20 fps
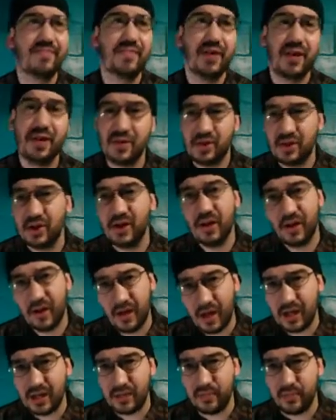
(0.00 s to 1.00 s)
And she had a
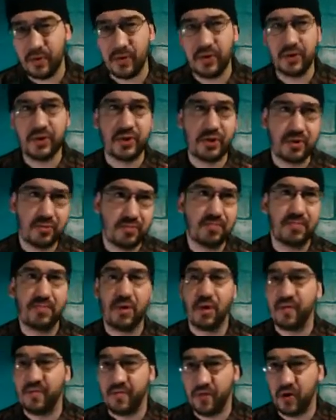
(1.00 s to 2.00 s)
nice push,
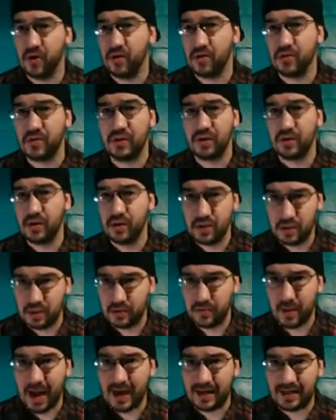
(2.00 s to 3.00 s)
her first
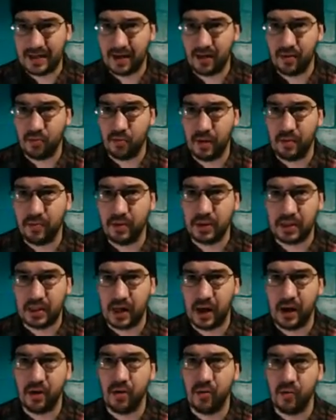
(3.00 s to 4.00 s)
SmackDown Women's
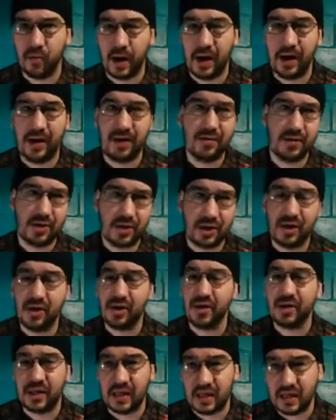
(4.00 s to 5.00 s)
title reign. She
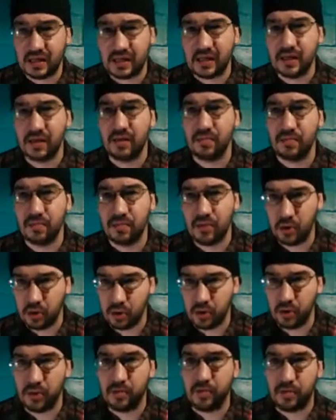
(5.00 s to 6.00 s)
had a decent,
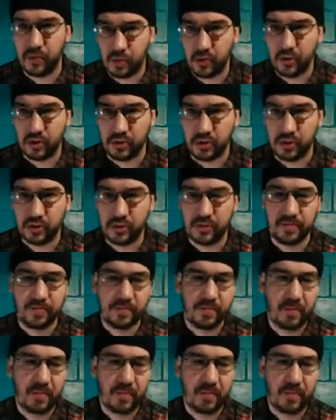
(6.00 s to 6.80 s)
good push.